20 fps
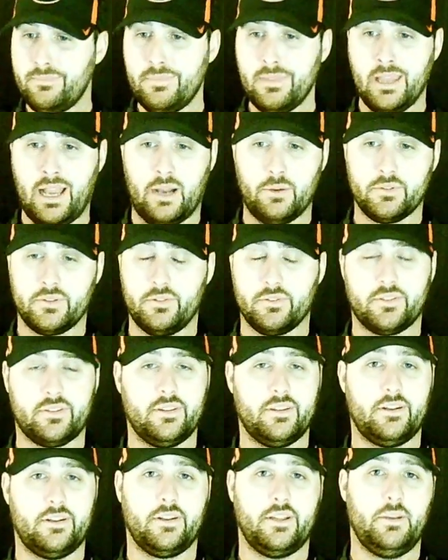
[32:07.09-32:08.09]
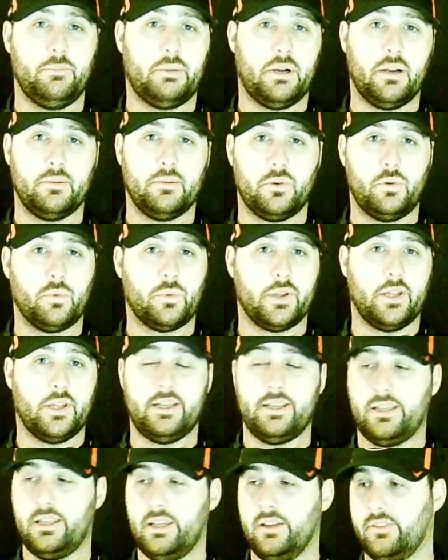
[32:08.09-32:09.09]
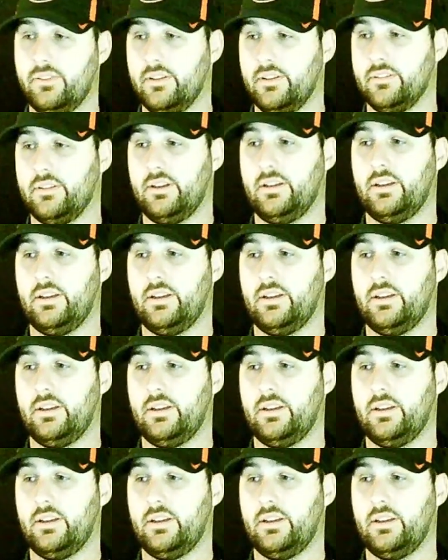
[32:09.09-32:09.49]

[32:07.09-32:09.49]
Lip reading: I was going to sit there and eat popcorn with Lane Kiffin and say,